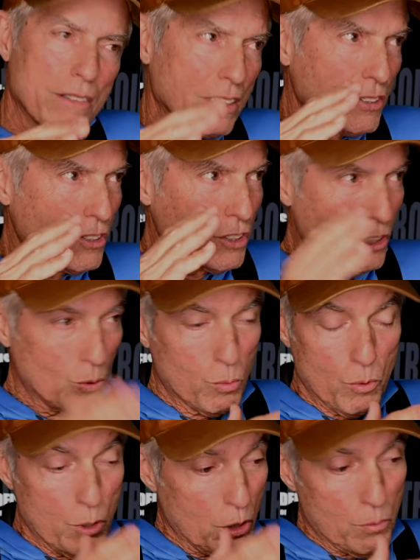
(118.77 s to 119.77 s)
in
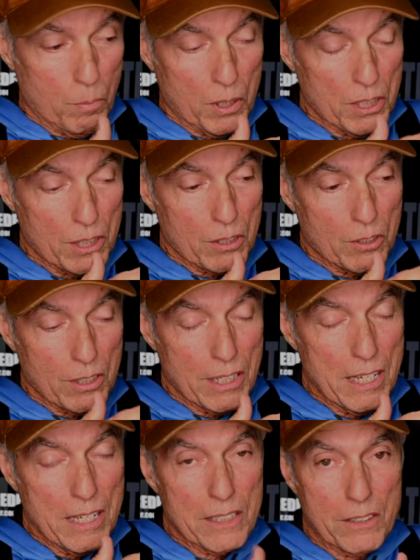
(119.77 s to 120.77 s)
your particular
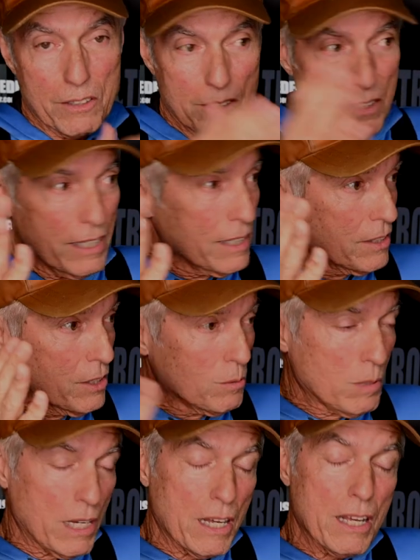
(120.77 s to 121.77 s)
lake or a lake
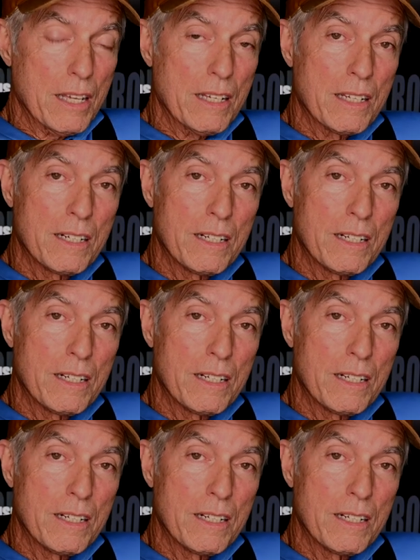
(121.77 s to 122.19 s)
nearby,